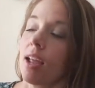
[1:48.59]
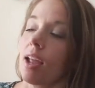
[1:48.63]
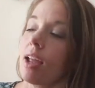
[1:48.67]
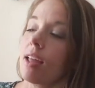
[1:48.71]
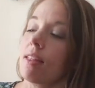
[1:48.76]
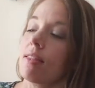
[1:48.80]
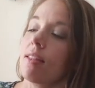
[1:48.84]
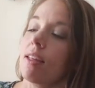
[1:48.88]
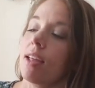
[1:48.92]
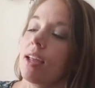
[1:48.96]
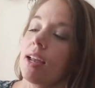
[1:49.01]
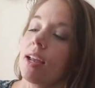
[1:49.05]

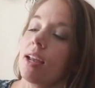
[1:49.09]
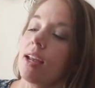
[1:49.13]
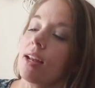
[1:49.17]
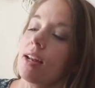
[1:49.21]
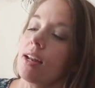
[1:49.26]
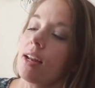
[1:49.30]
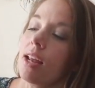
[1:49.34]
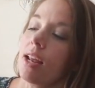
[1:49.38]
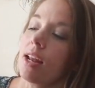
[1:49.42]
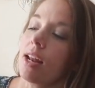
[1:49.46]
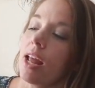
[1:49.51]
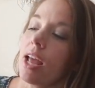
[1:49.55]
And
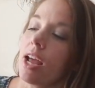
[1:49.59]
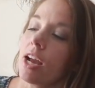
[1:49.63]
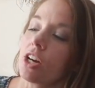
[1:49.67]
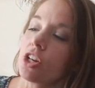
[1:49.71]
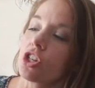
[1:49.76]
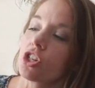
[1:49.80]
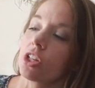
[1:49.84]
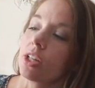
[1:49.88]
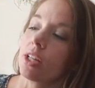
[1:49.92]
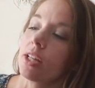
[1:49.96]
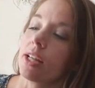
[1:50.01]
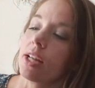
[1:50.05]
then it
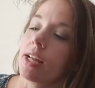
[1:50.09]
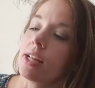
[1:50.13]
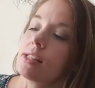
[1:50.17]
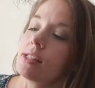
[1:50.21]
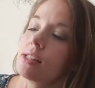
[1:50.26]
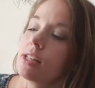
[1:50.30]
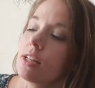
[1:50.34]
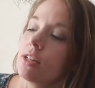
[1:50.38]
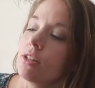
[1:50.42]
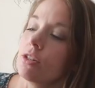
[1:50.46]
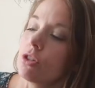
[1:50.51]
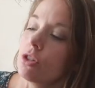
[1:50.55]
actually gets
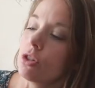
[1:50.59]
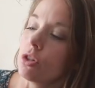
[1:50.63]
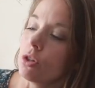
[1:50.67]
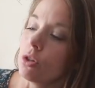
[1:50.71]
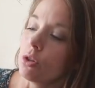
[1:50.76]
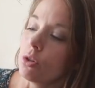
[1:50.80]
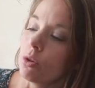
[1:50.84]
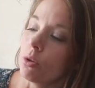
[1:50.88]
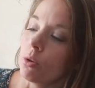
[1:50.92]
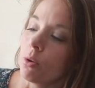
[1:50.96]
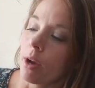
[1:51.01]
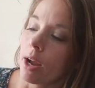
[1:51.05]

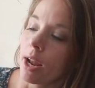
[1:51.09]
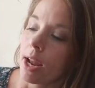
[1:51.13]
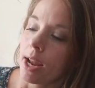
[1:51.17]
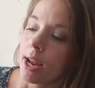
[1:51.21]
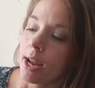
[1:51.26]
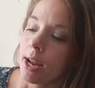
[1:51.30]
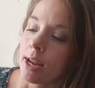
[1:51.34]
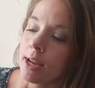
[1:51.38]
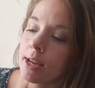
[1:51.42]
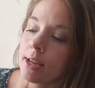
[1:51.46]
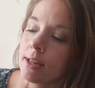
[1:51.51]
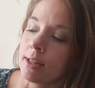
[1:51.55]
into
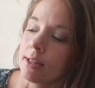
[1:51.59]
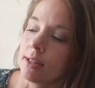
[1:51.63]
a